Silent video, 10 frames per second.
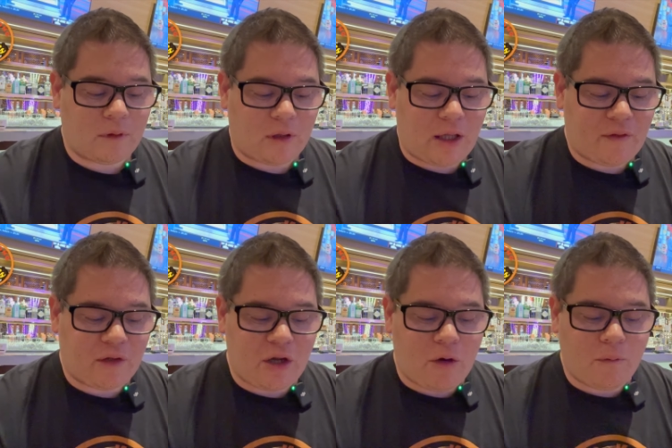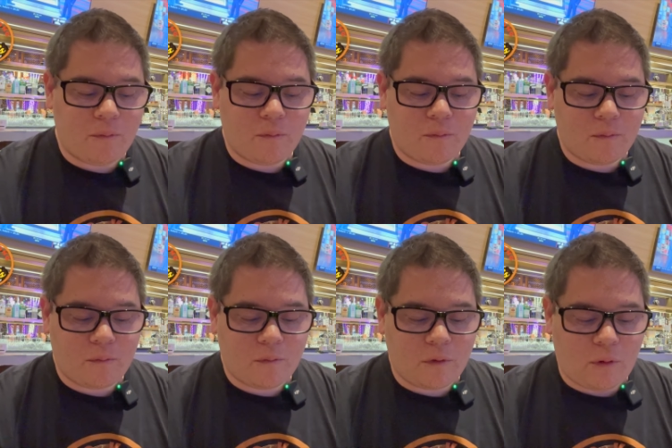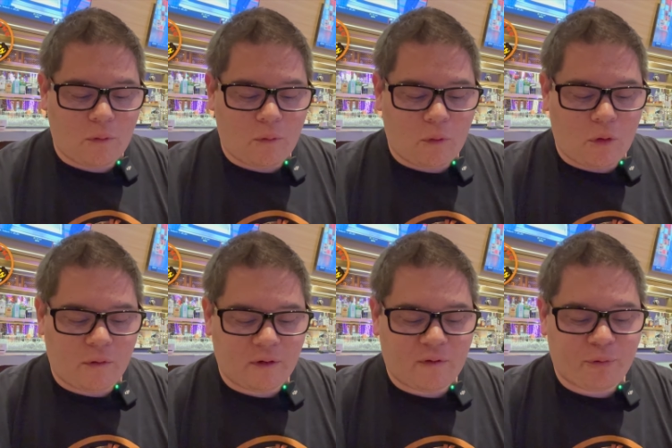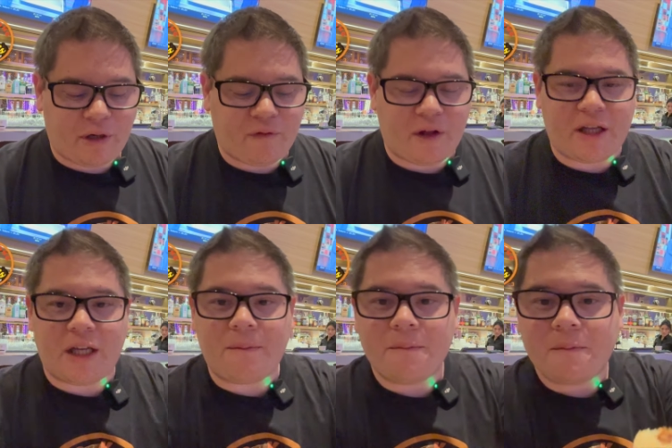Let's go. Oh, it's pretty flaky.